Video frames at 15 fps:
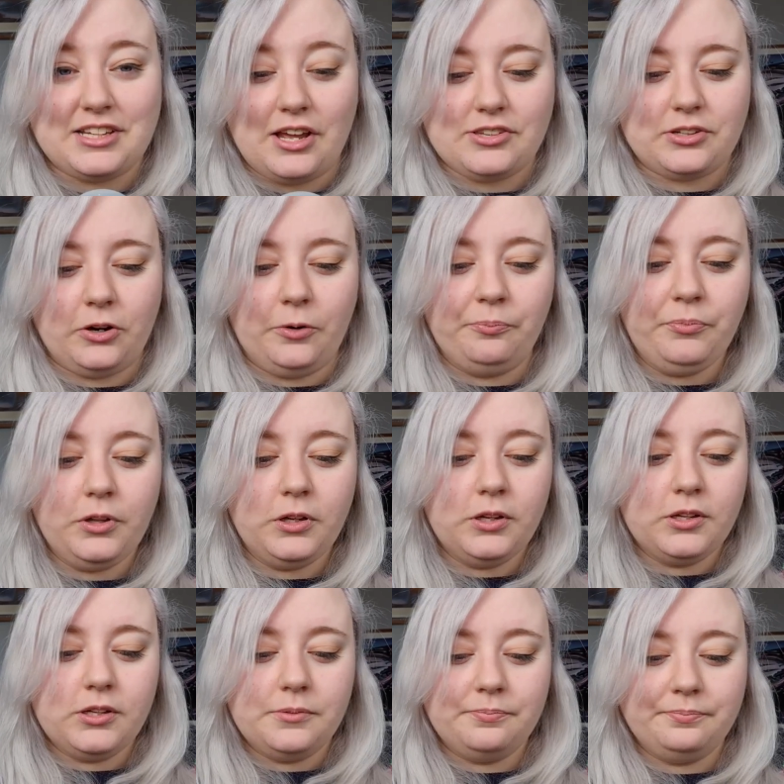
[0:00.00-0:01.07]
years ago.
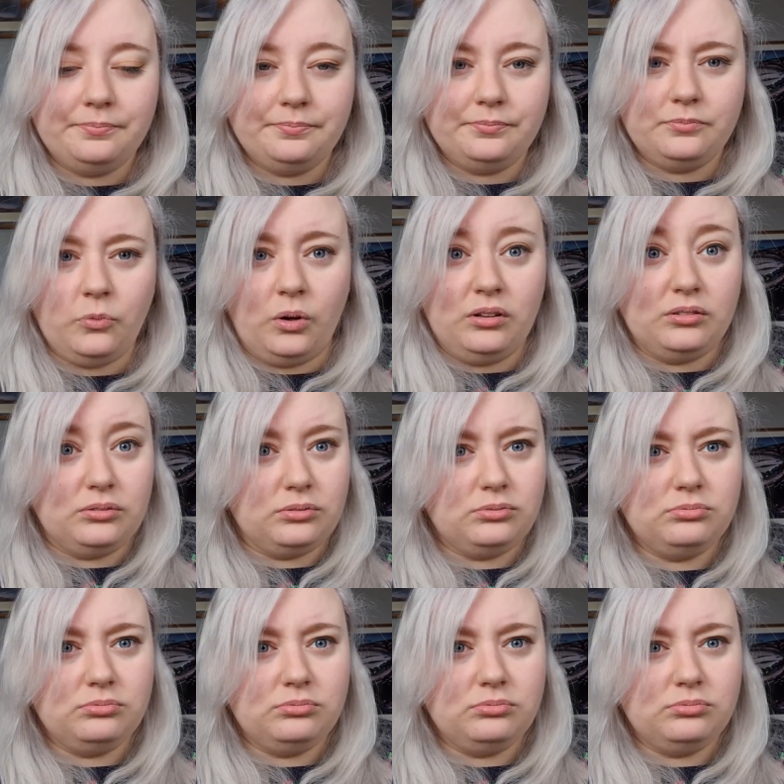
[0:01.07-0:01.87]
Whoa.